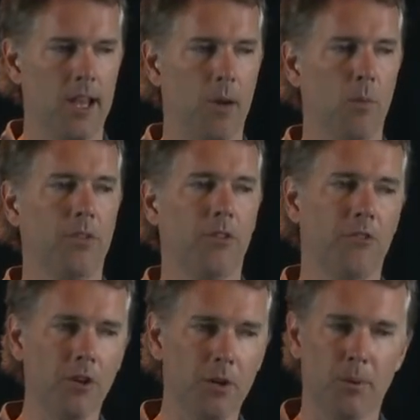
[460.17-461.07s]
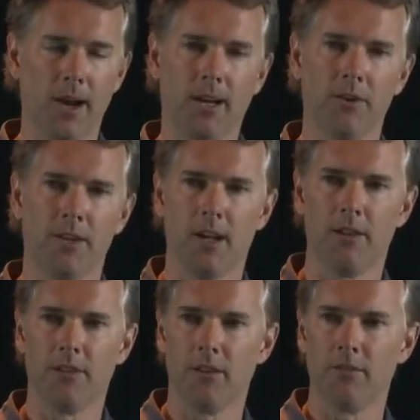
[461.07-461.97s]
And what the circuit breaker
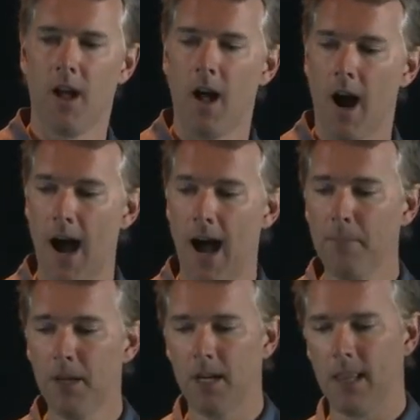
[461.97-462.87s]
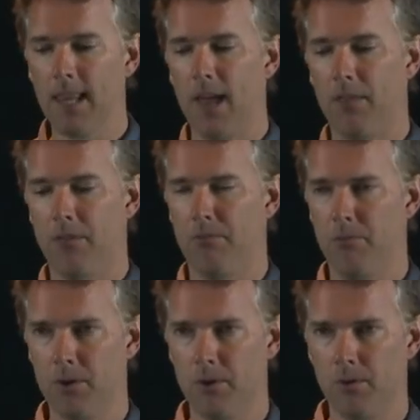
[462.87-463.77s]
does is I'm going to let
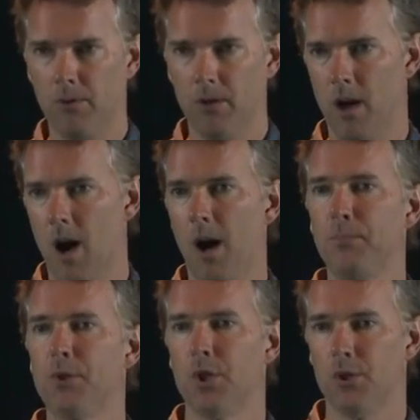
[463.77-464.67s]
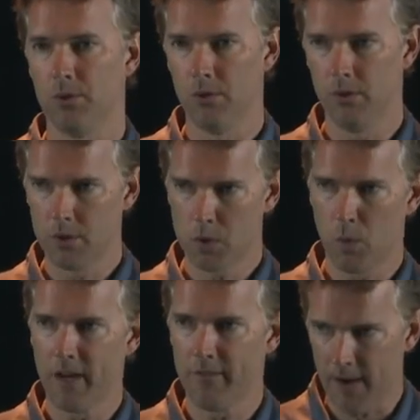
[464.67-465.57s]
through up to
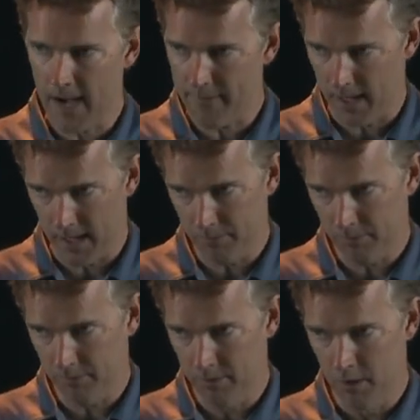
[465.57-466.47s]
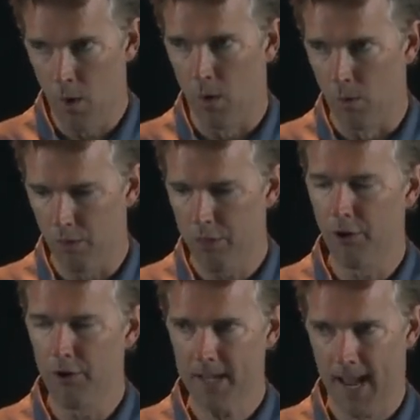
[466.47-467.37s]
25 amps or
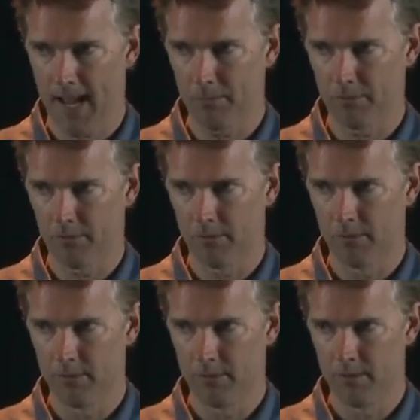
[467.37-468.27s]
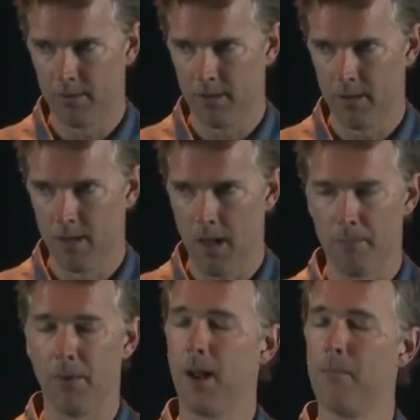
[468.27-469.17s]
30 amps,
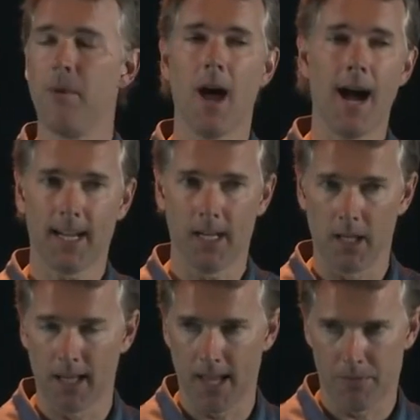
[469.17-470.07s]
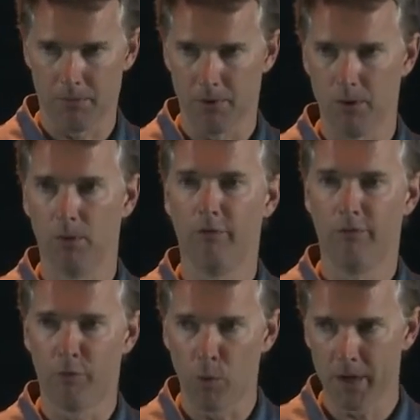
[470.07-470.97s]
but I'm not going to let through
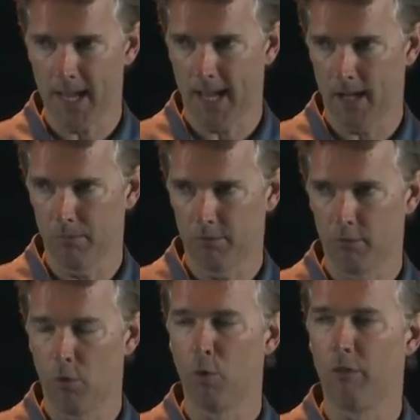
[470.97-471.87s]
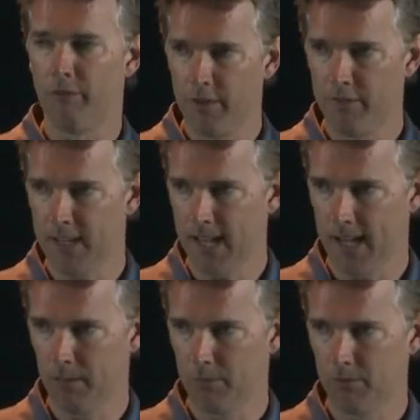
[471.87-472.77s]
40 amps or 50
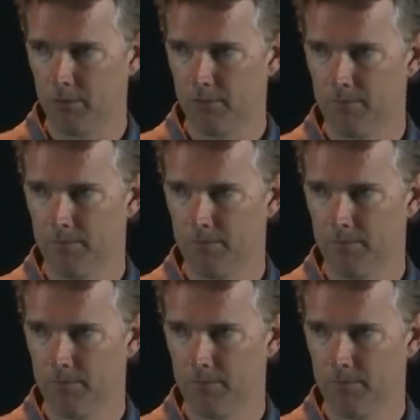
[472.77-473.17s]
amps.